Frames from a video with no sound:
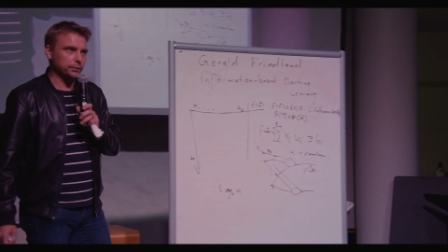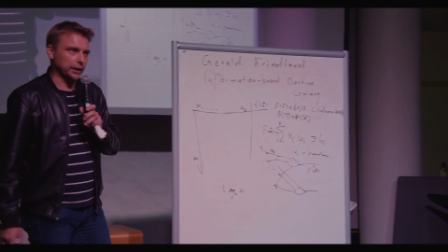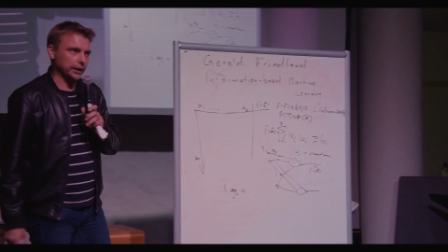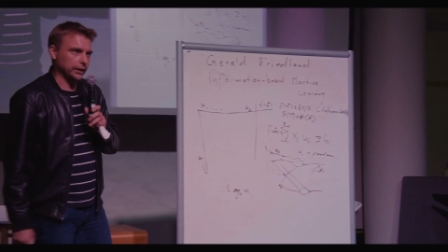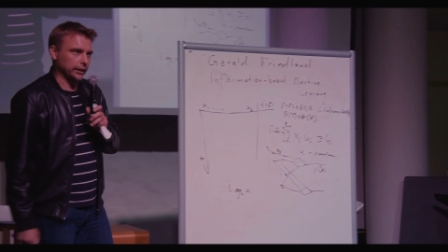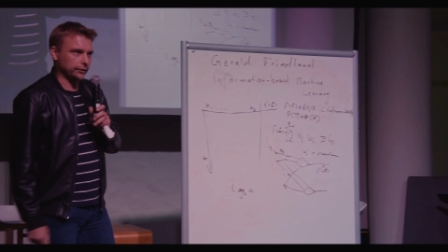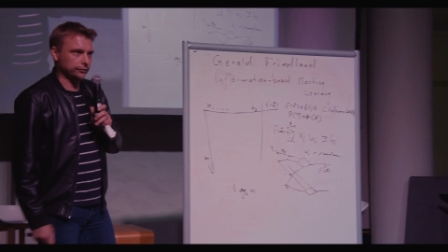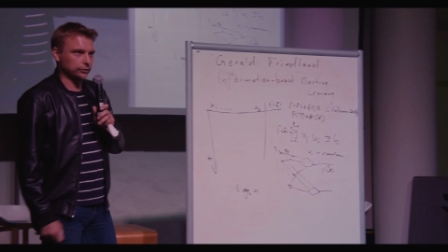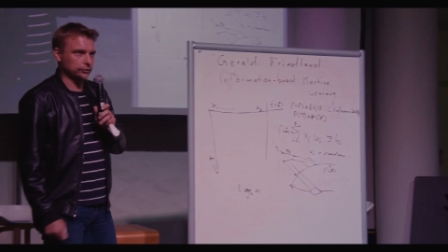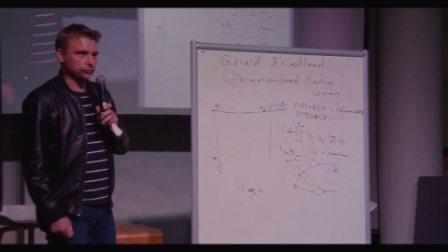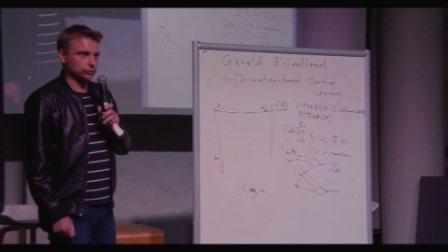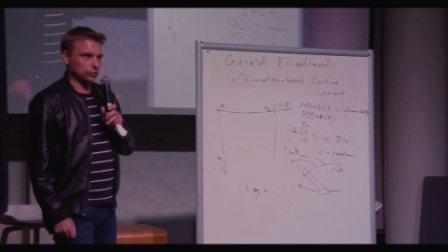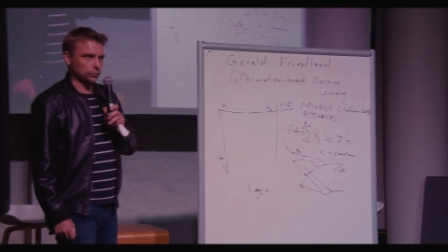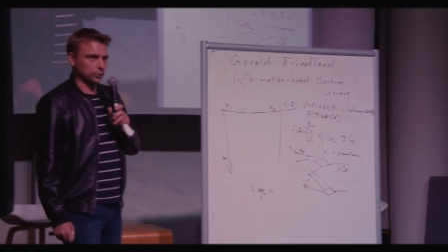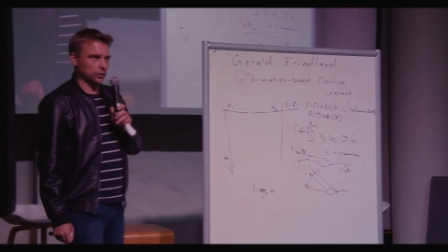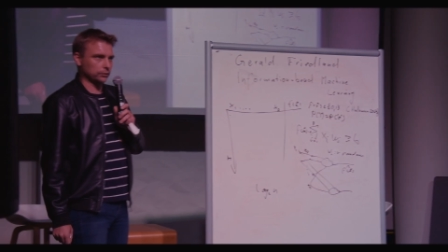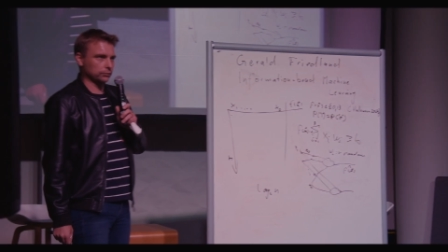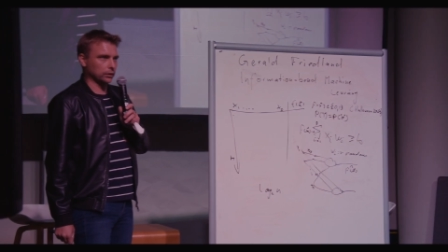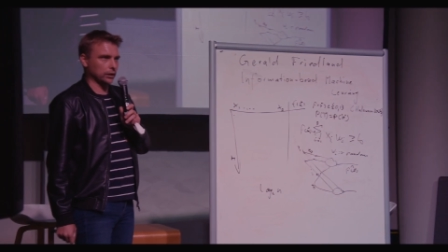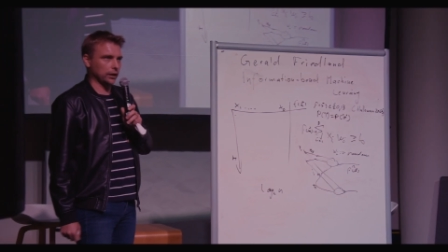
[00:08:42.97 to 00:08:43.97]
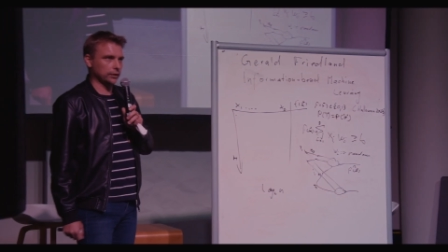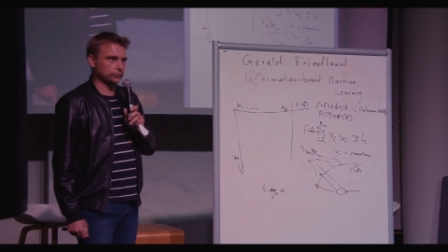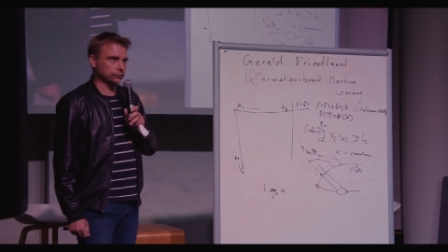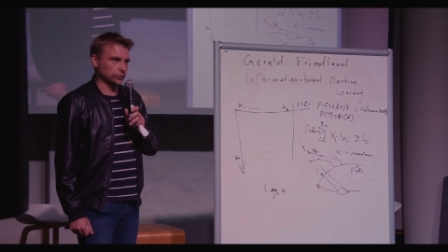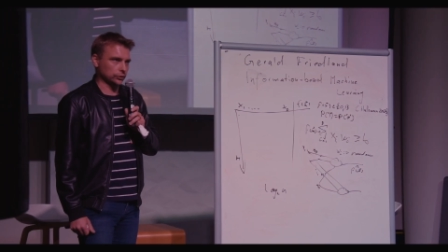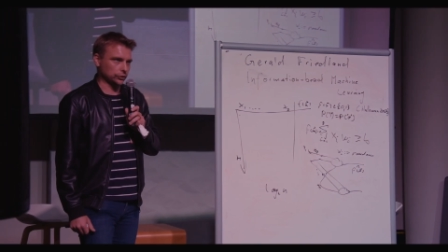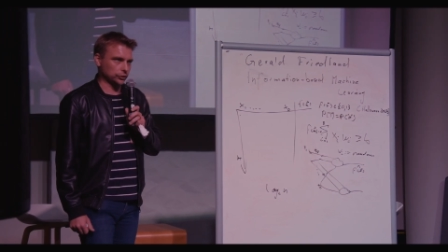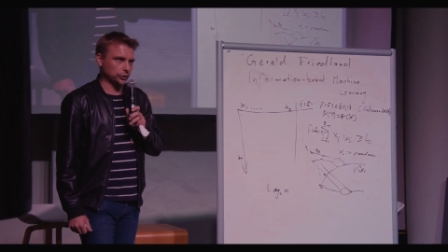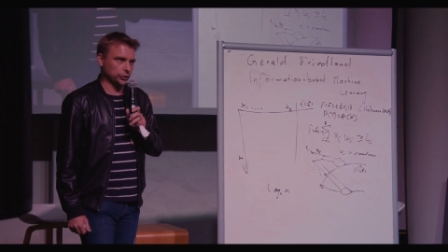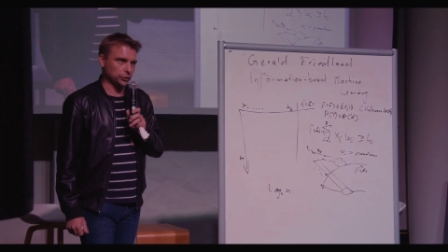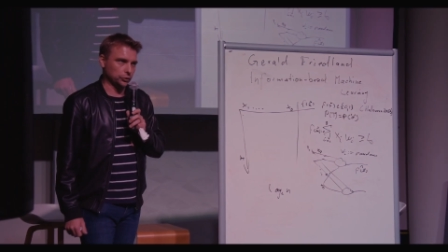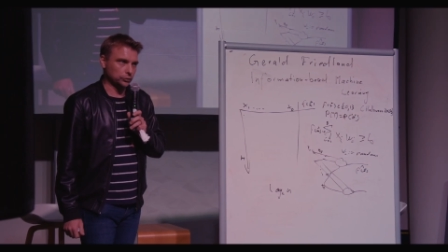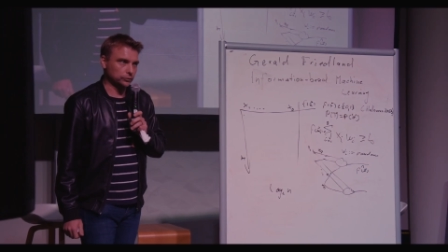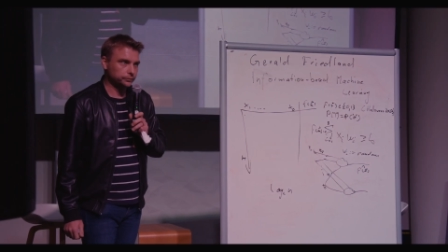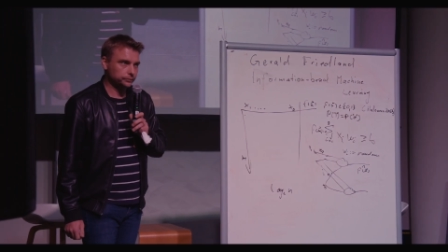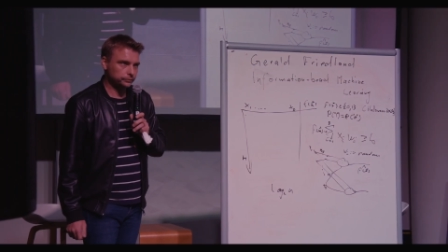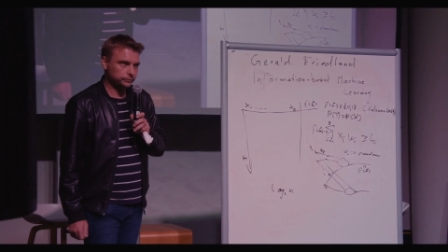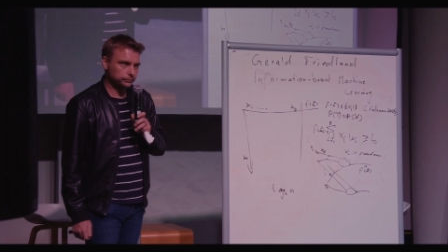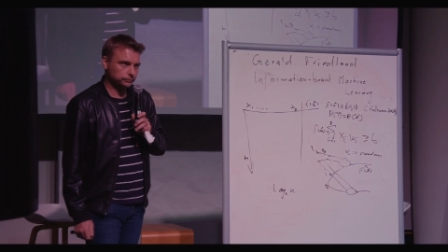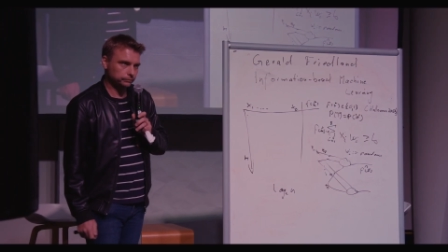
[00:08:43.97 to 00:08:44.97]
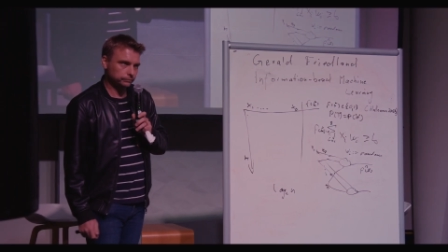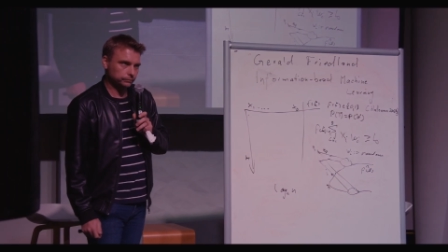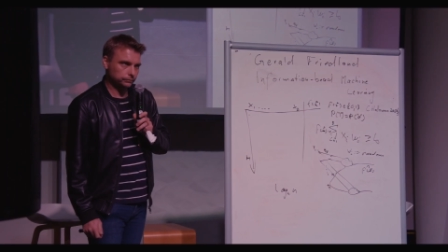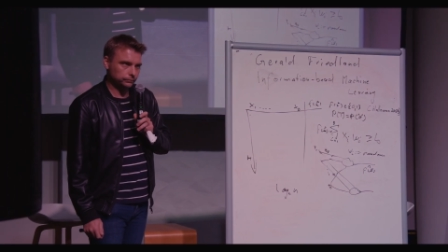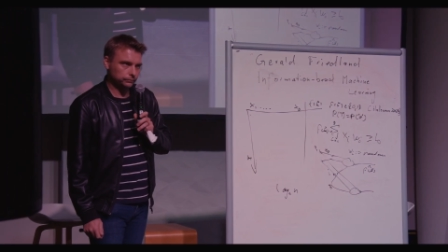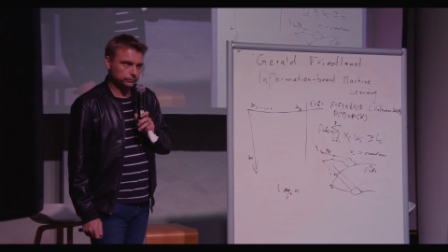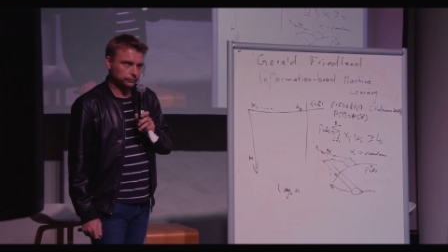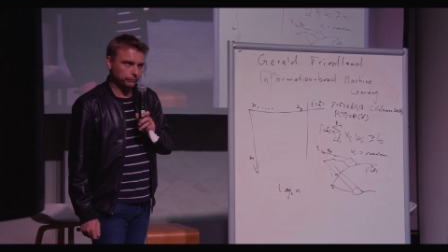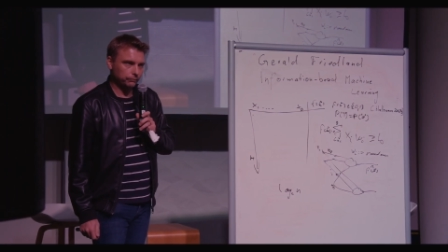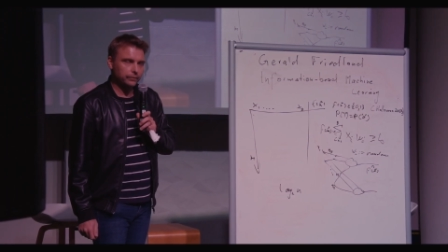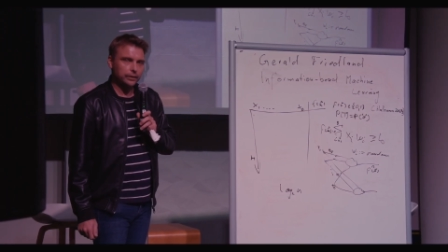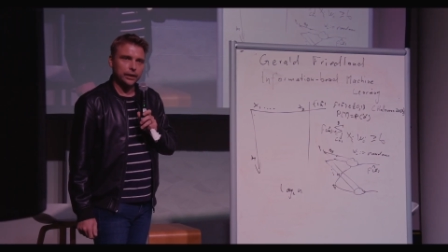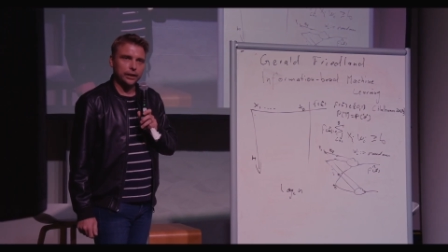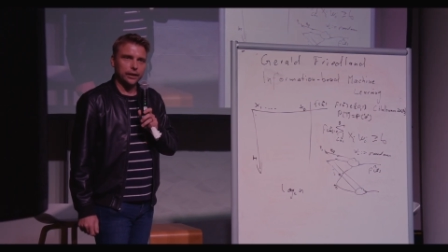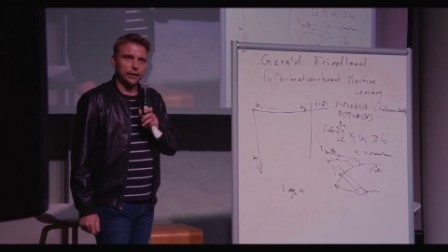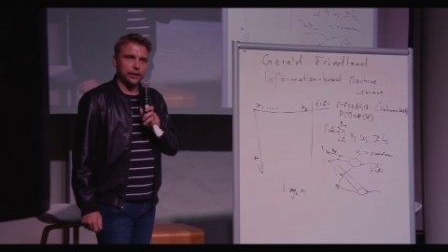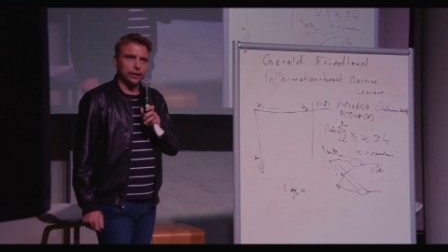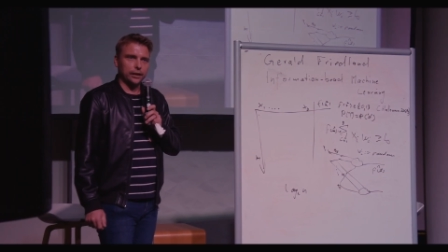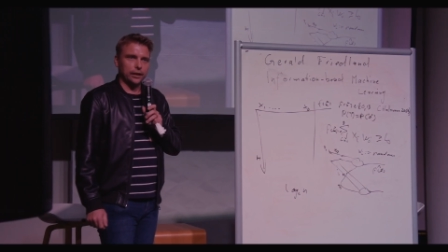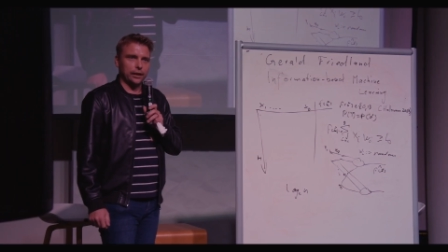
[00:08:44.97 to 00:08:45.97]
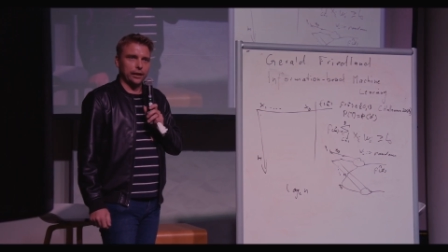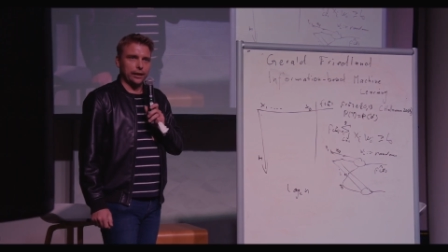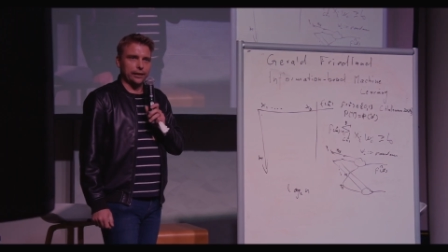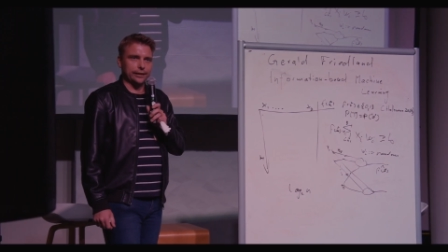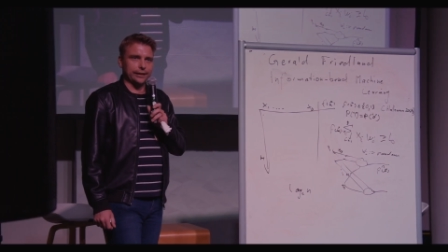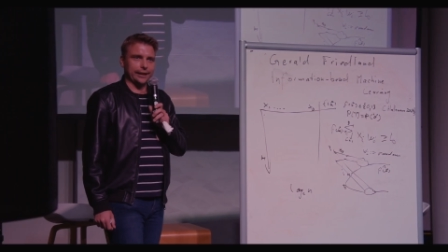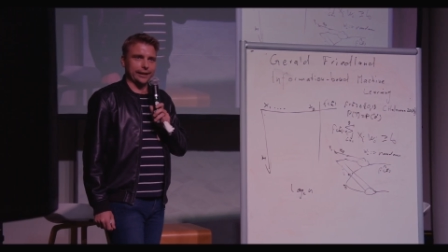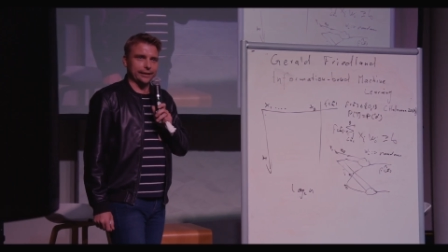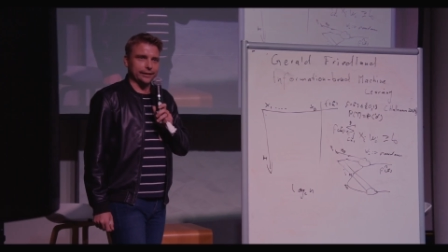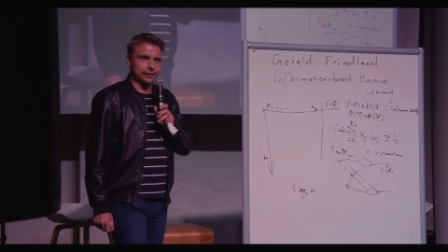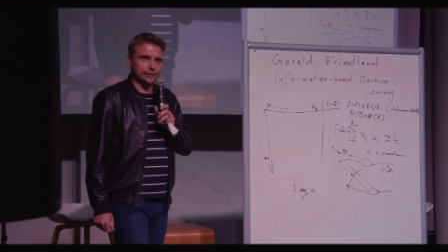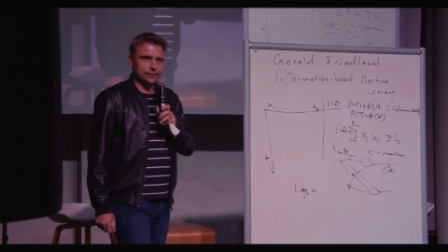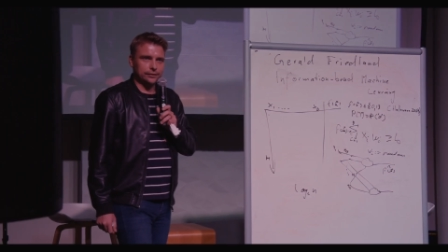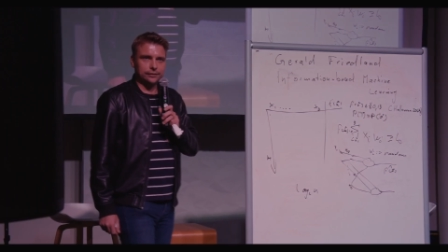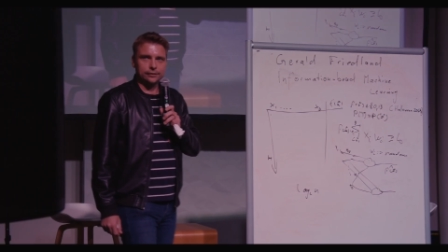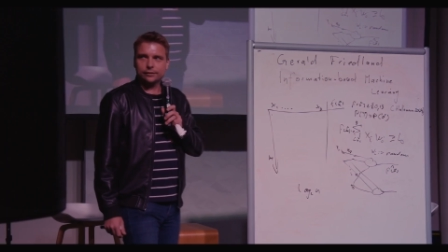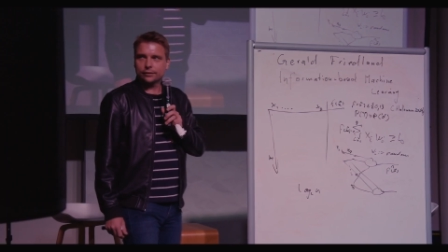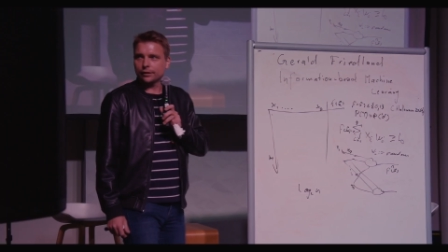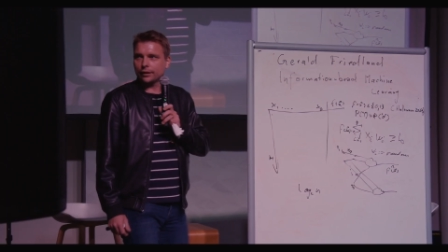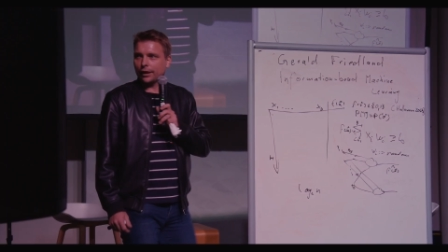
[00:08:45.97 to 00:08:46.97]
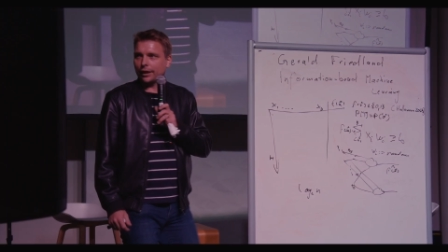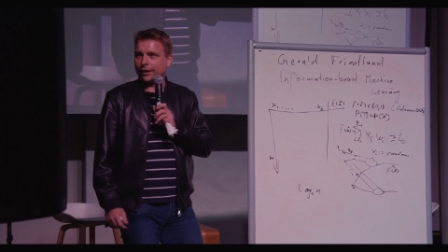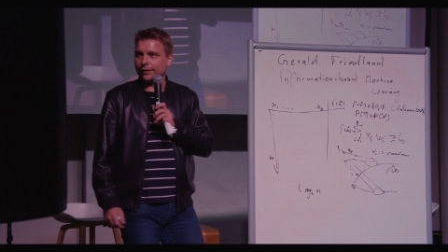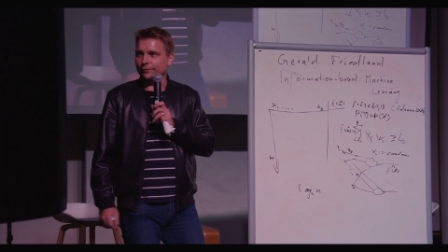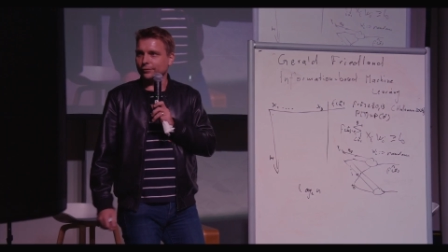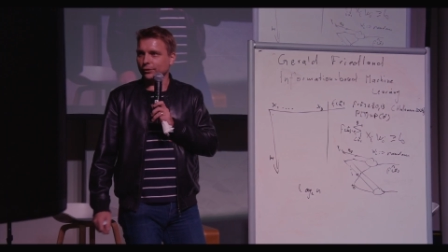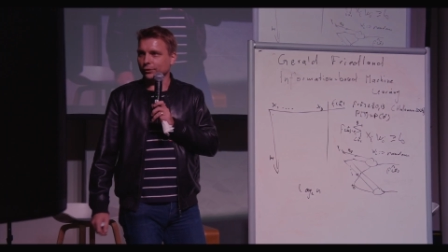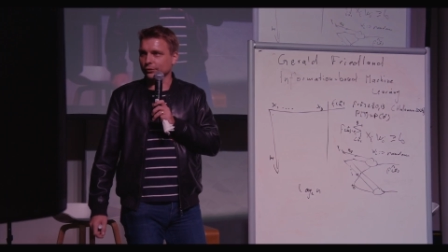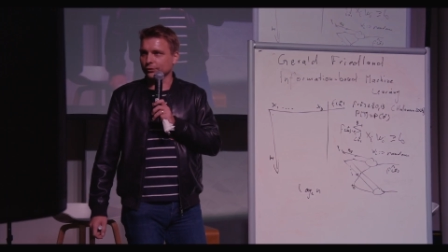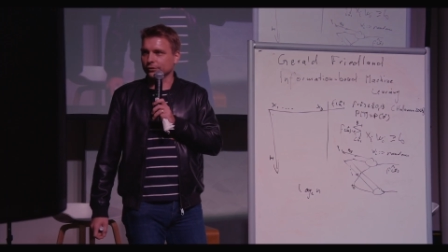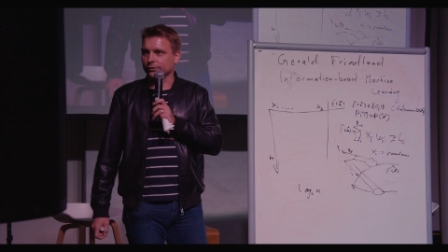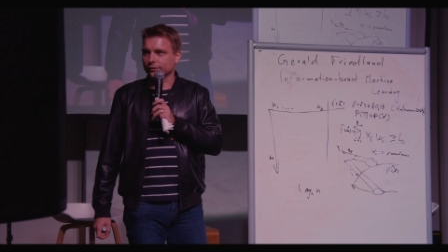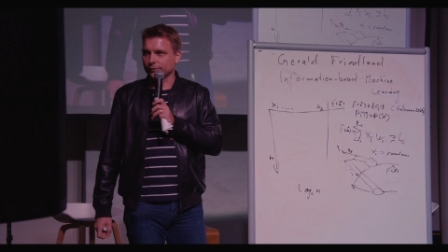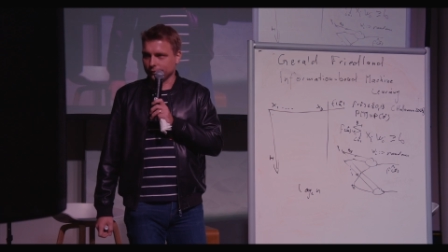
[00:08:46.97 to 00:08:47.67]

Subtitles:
and every robot will have one too. And again, I wrote